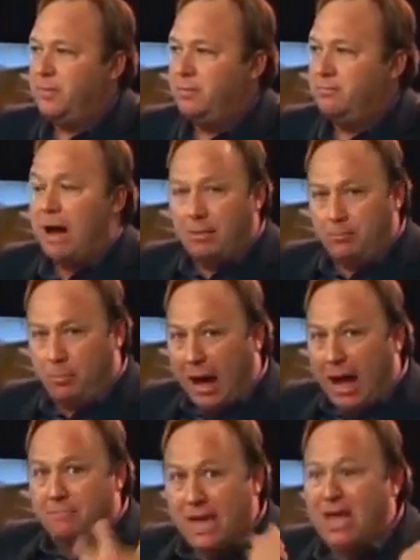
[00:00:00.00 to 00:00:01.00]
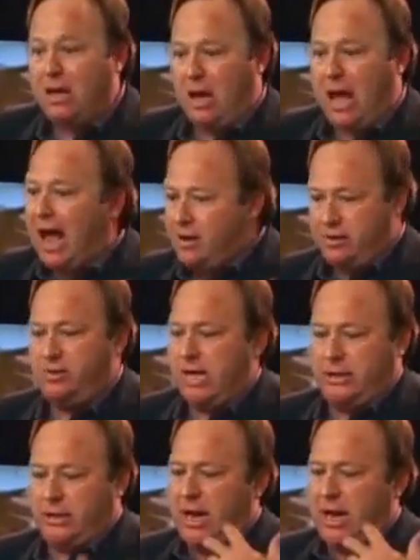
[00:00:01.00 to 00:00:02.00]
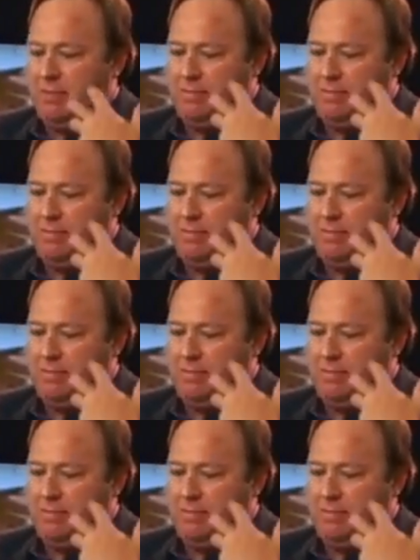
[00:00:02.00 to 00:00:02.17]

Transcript: By me. I didn't take the time